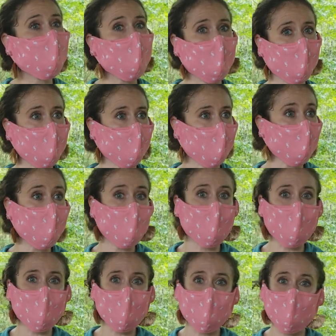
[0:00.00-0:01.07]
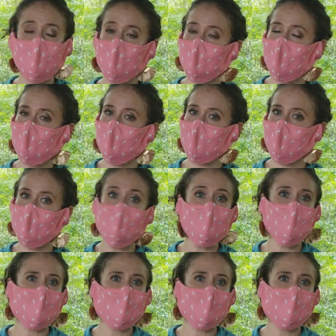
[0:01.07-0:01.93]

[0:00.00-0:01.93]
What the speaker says: injured, the best thing that you can do